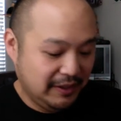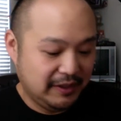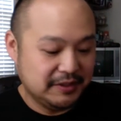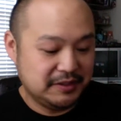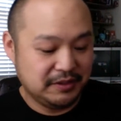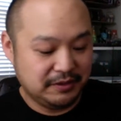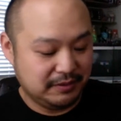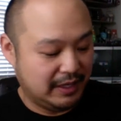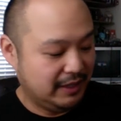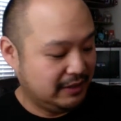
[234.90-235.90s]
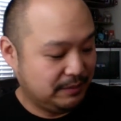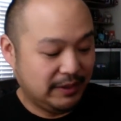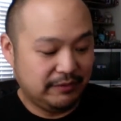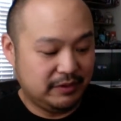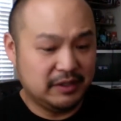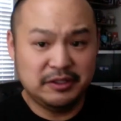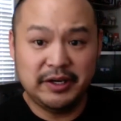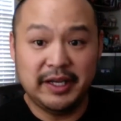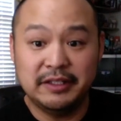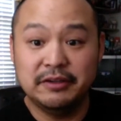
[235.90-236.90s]
And so I ended up having to
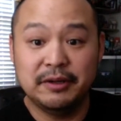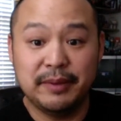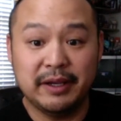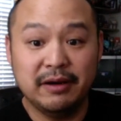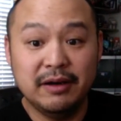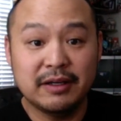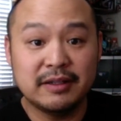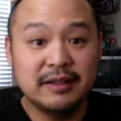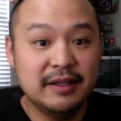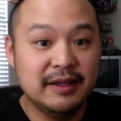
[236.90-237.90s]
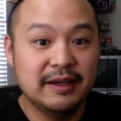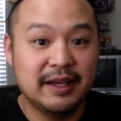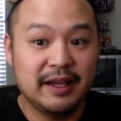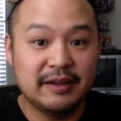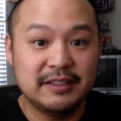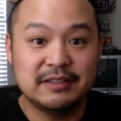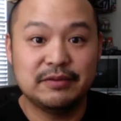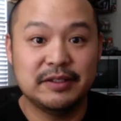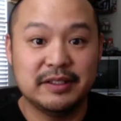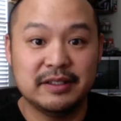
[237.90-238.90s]
try and turn it back on just for
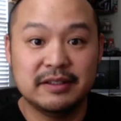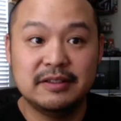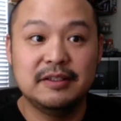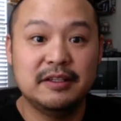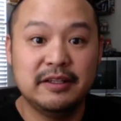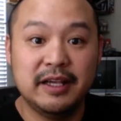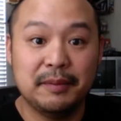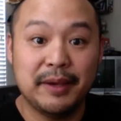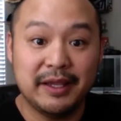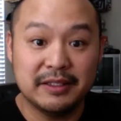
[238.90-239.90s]
it to kick back